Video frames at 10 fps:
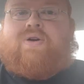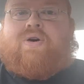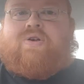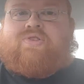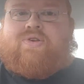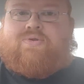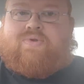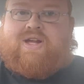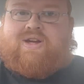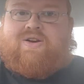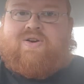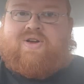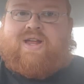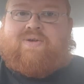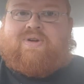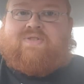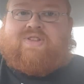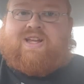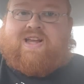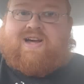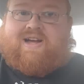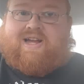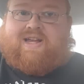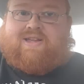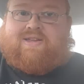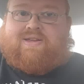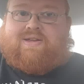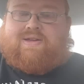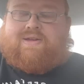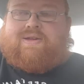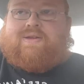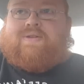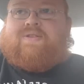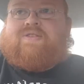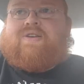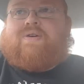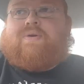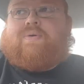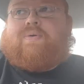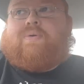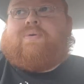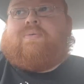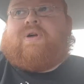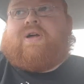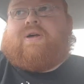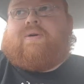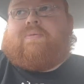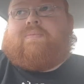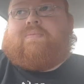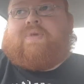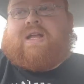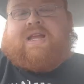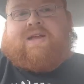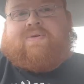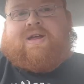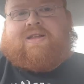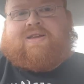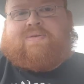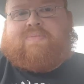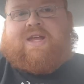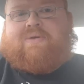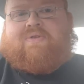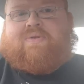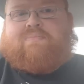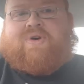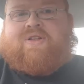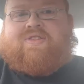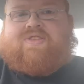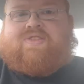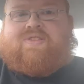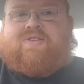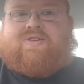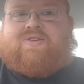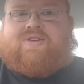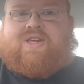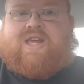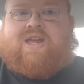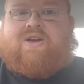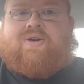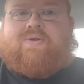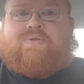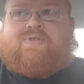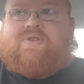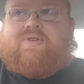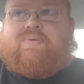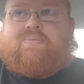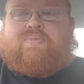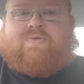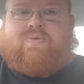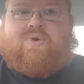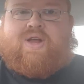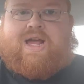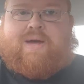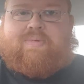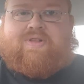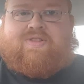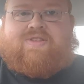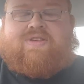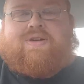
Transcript: also reincarnate whenever they die. So, it can be anywhere from months to years before it happens.